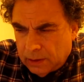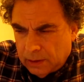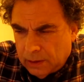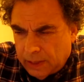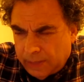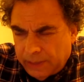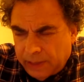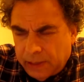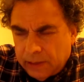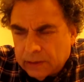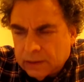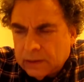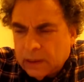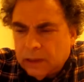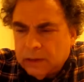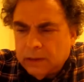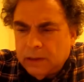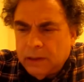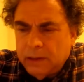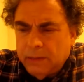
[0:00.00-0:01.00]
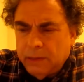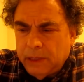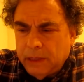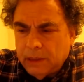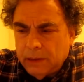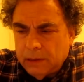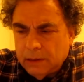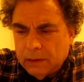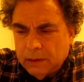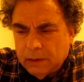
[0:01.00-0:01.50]
And they disgusted
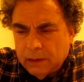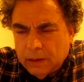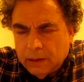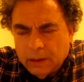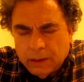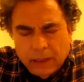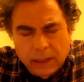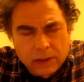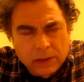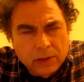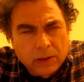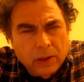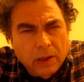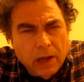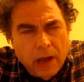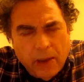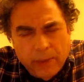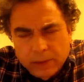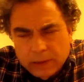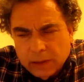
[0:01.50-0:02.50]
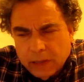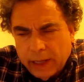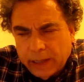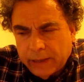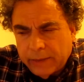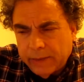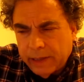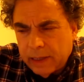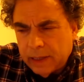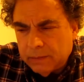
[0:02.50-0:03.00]
me, and I saw I was
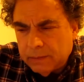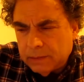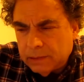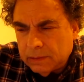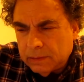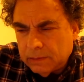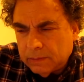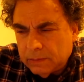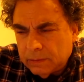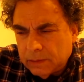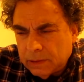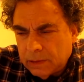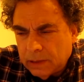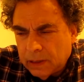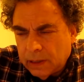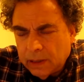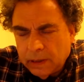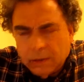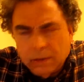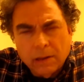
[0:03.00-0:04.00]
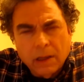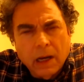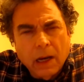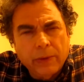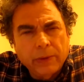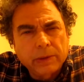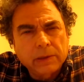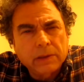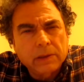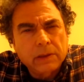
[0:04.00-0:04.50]
like them, and I
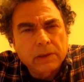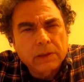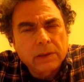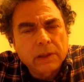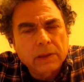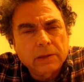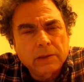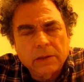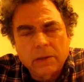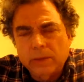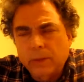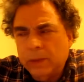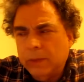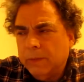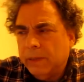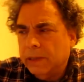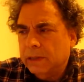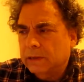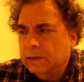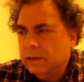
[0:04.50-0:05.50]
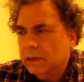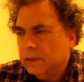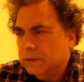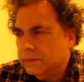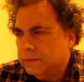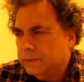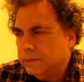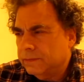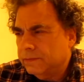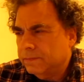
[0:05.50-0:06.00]
was disgusted with
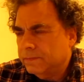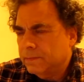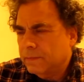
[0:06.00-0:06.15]
myself.